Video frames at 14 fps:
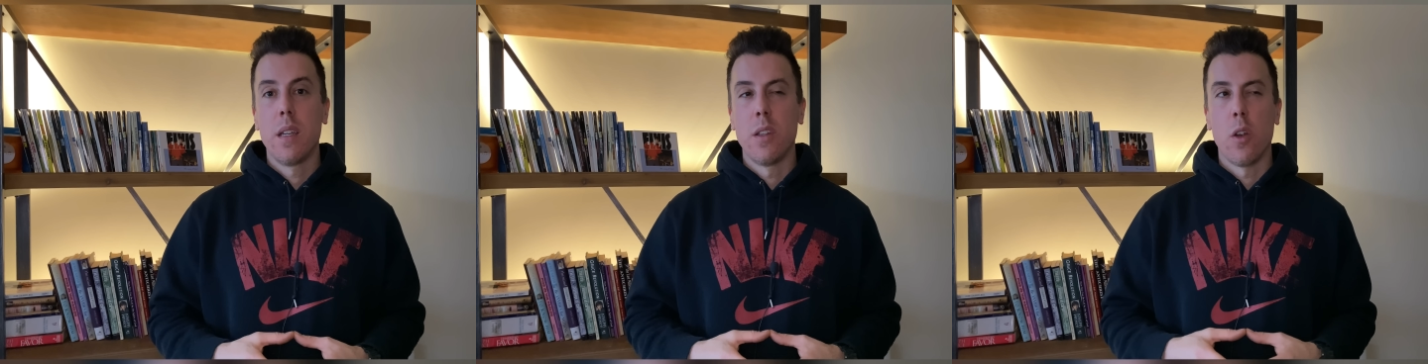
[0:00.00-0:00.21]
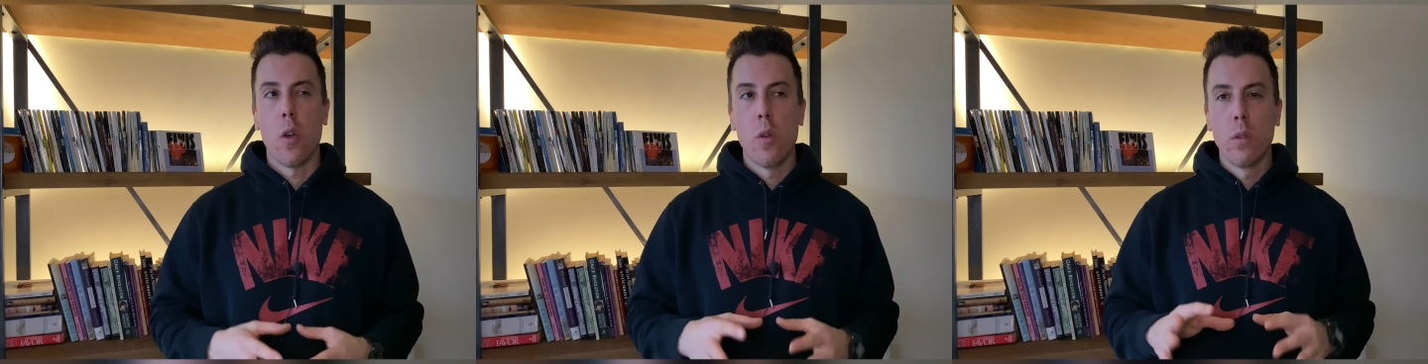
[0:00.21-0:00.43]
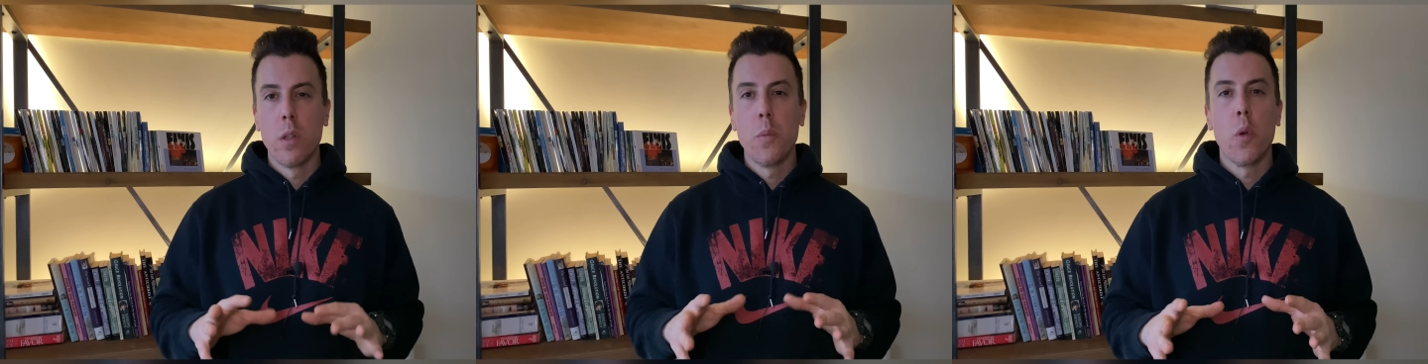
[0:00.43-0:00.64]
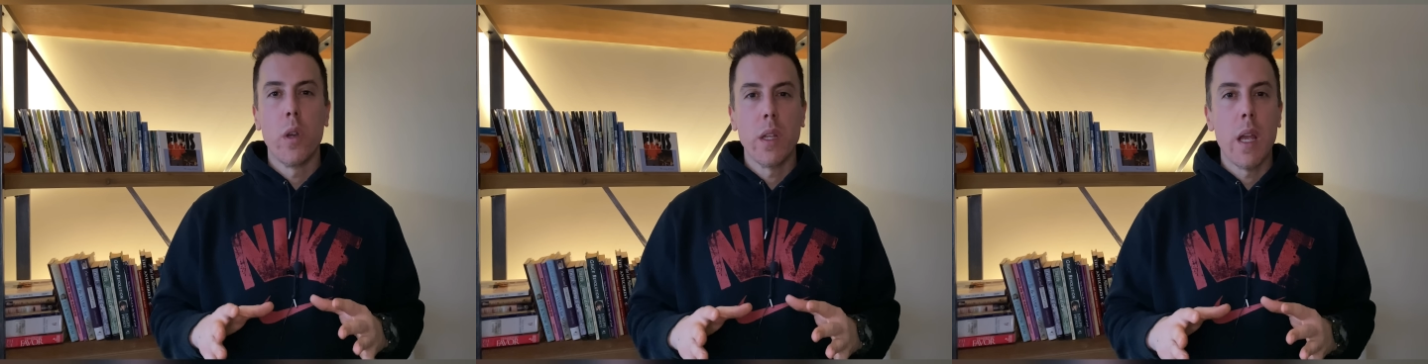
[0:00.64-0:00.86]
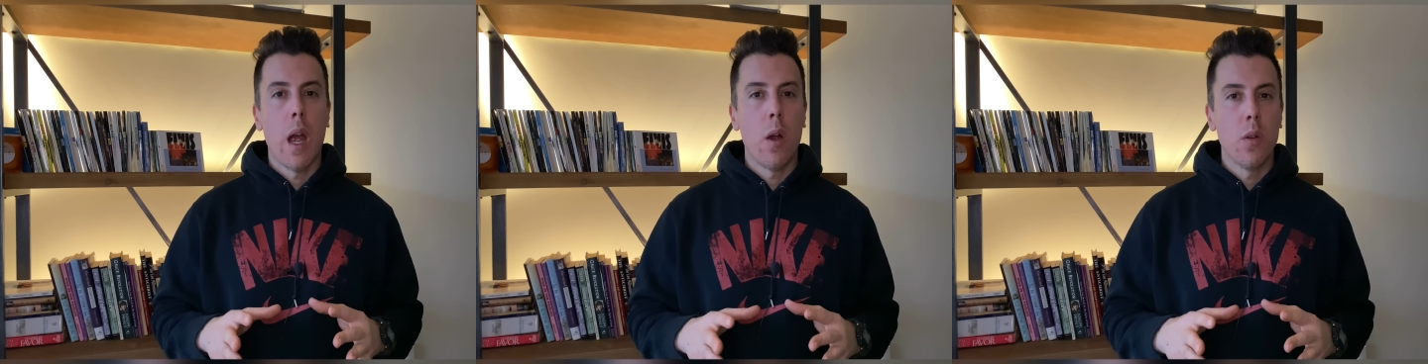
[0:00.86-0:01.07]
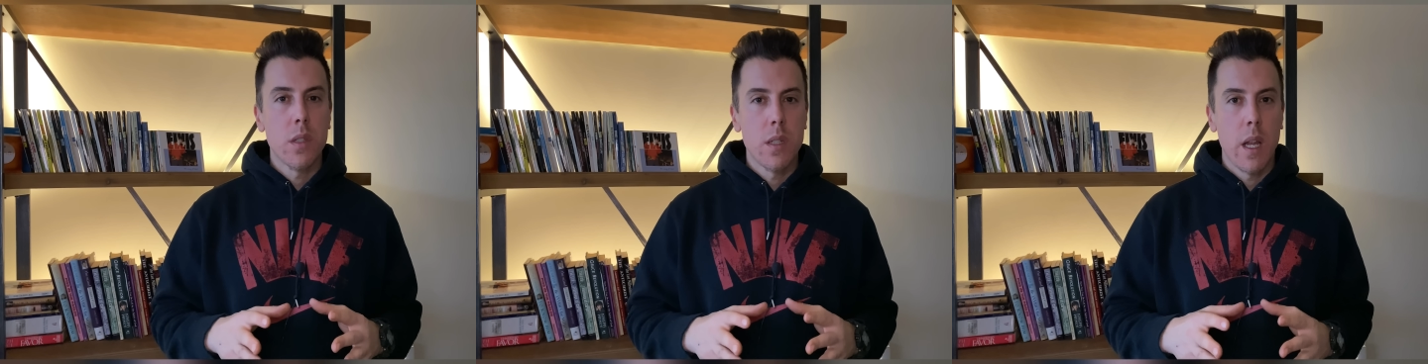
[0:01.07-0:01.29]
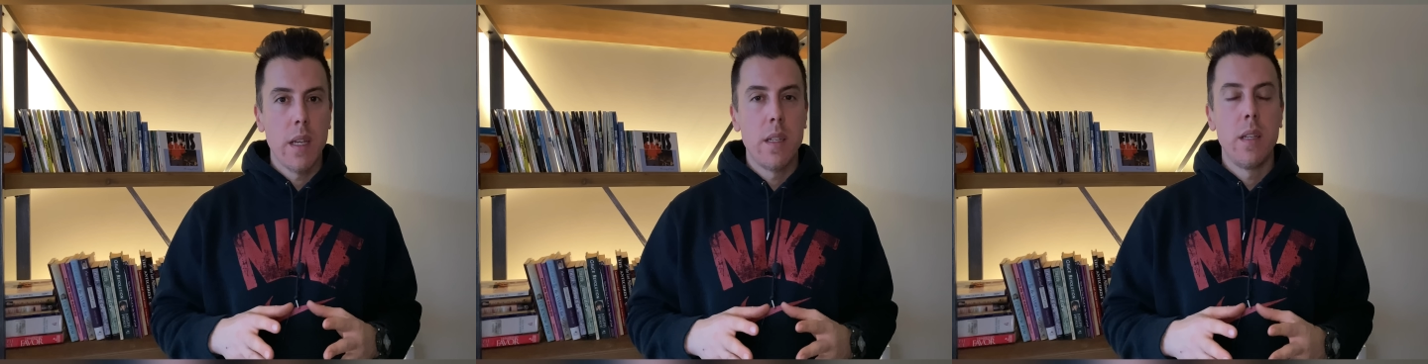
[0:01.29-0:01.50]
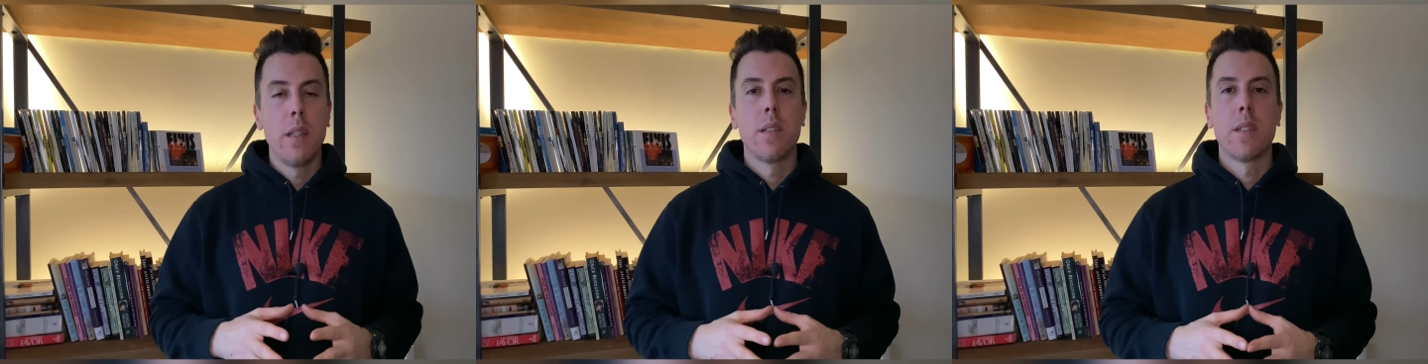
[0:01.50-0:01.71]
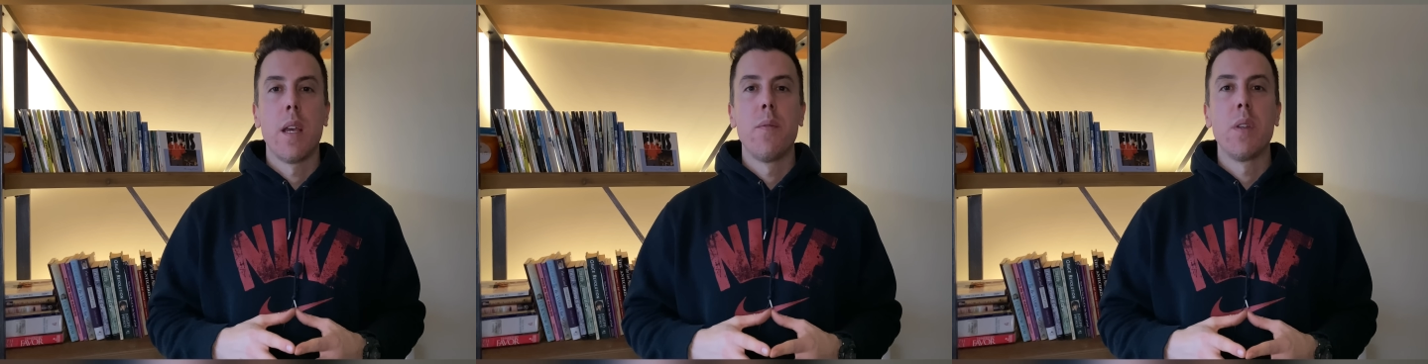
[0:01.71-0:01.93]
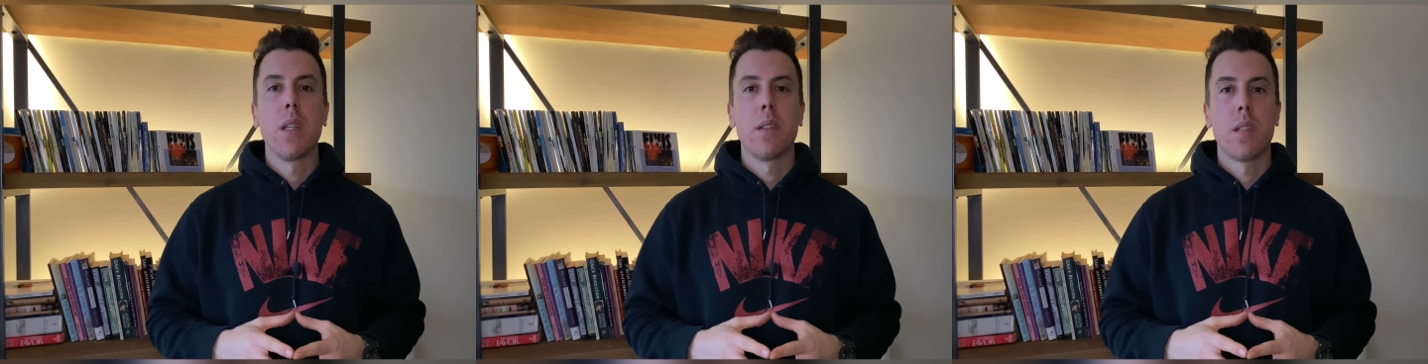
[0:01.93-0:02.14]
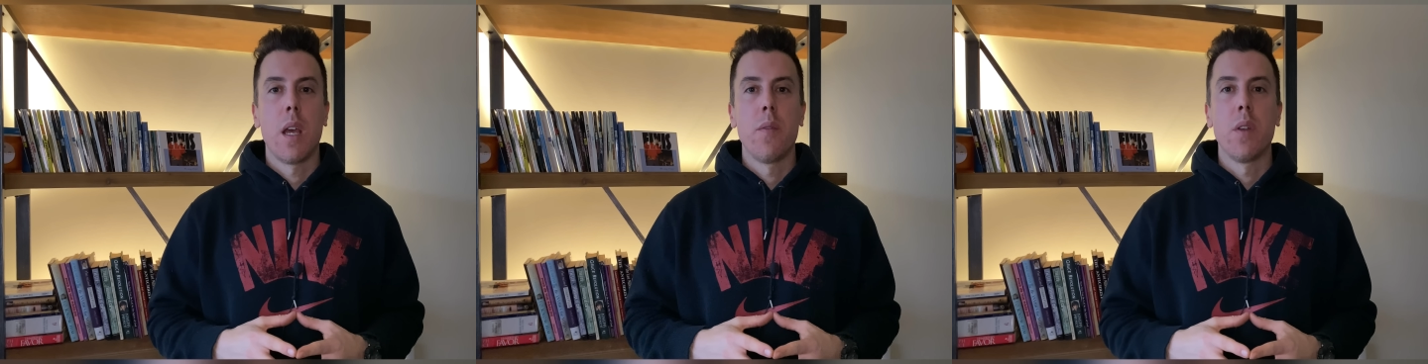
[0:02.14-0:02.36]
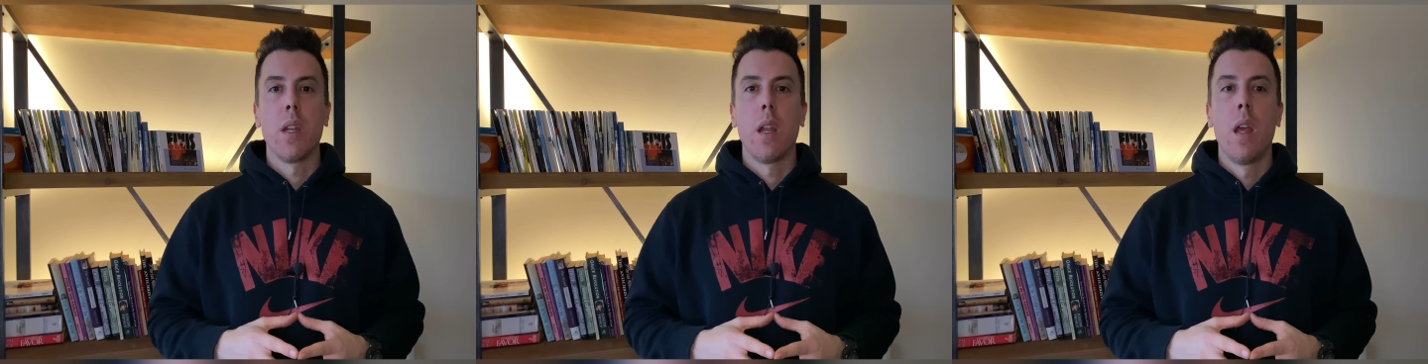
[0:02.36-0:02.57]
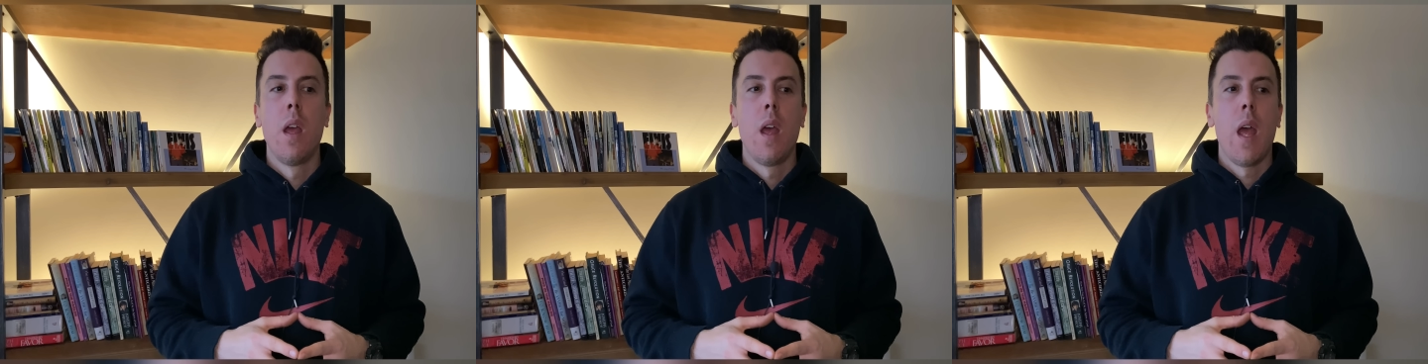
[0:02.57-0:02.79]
in the early morning hours, 1977.